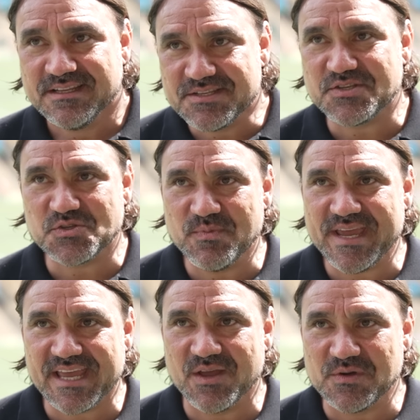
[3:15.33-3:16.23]

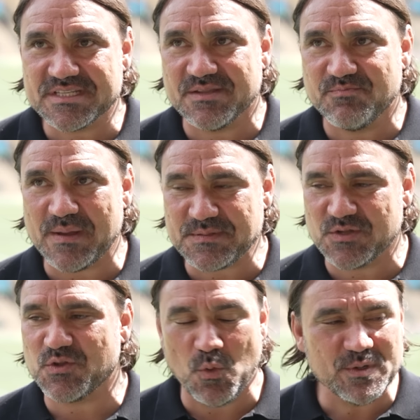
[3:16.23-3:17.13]
Decision-making was then perhaps
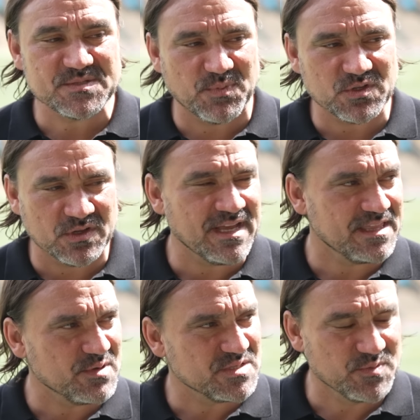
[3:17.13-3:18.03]
not always spot on,
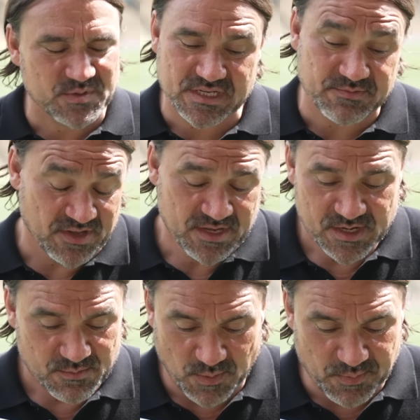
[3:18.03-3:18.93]
otherwise we would have
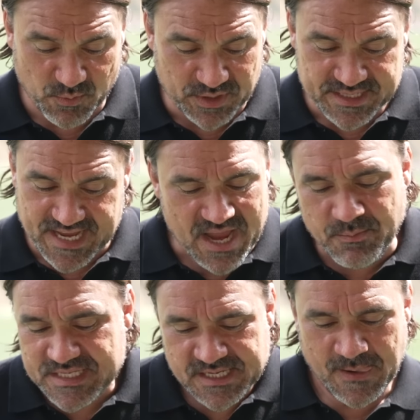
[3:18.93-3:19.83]
probably won the game,
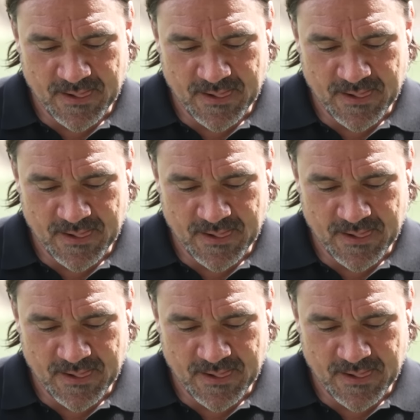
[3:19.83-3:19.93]
but